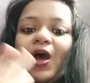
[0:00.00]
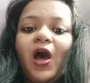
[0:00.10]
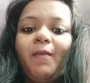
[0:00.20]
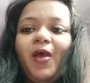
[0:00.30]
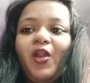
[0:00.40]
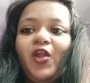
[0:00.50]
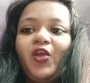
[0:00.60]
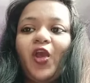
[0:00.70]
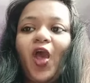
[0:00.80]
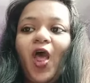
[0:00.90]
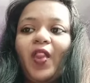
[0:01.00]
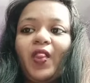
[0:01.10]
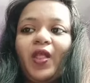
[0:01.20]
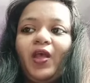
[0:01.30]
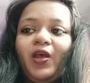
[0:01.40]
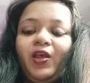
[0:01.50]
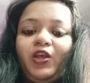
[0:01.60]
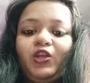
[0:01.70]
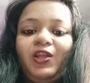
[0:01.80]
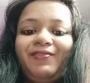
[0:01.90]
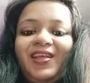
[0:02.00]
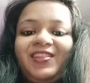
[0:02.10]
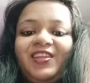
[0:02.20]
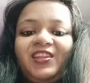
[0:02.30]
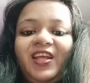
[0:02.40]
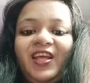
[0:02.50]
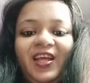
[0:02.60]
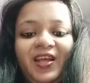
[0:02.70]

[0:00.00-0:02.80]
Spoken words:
American university.